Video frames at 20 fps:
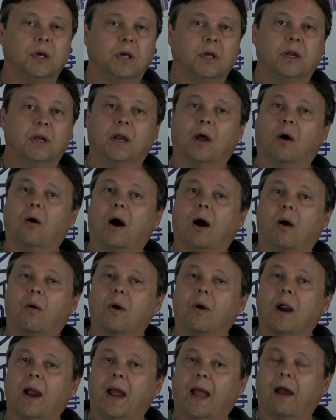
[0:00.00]
Now,
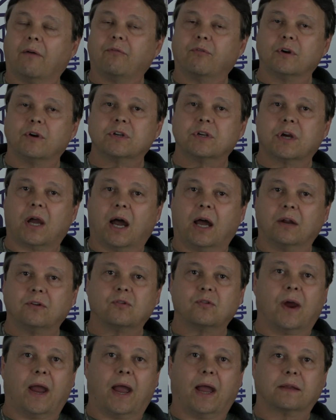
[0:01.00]
our average
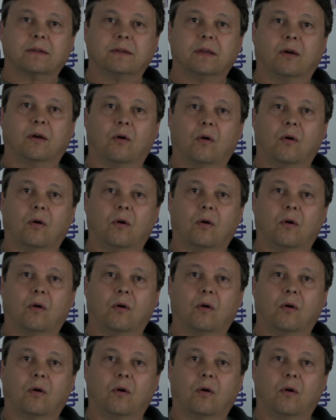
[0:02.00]
contract